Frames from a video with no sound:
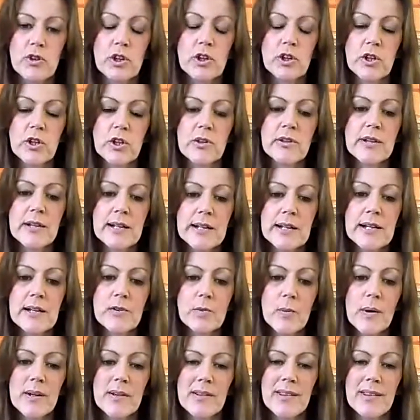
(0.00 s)
that you
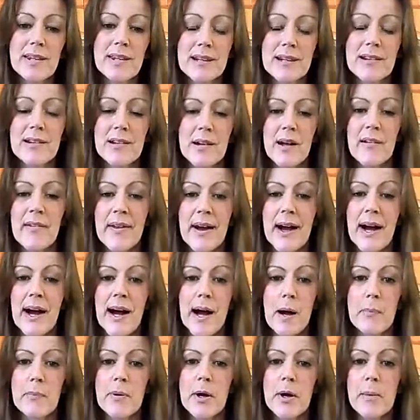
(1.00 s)
need when things like that
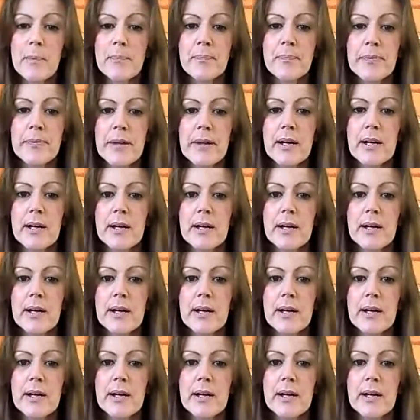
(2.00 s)
happen?